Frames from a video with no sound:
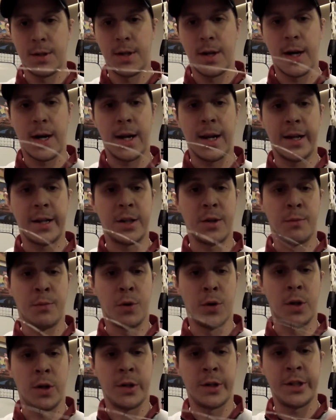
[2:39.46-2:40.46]
I like to
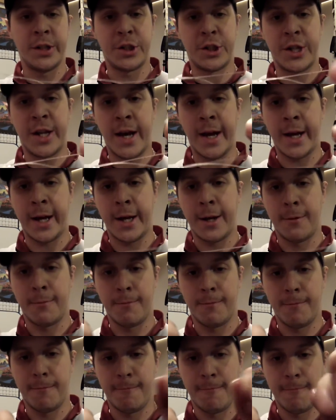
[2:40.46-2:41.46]
pull on each tag in
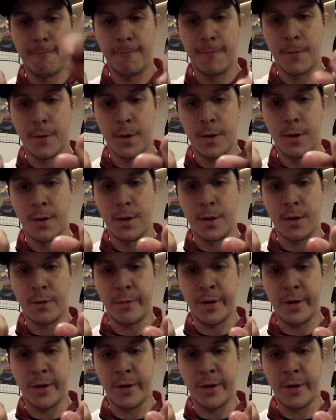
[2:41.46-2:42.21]
to